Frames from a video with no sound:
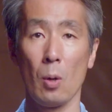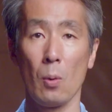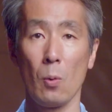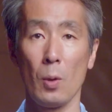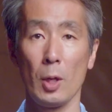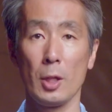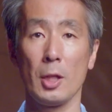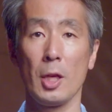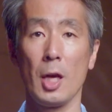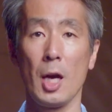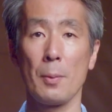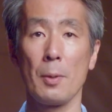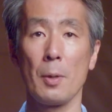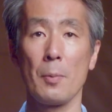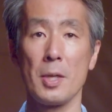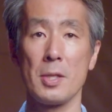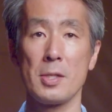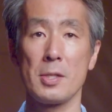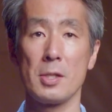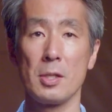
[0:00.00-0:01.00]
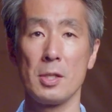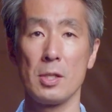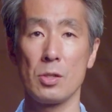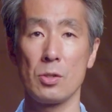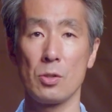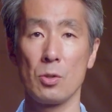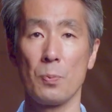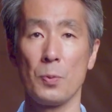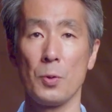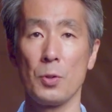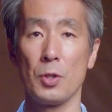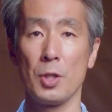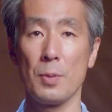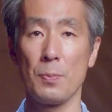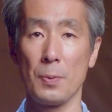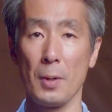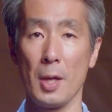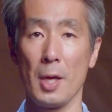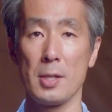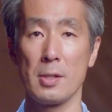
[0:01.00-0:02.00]
what governments need to put in
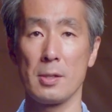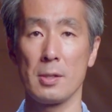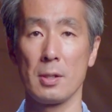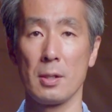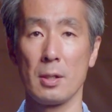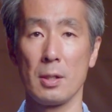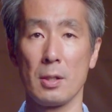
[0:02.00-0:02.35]
place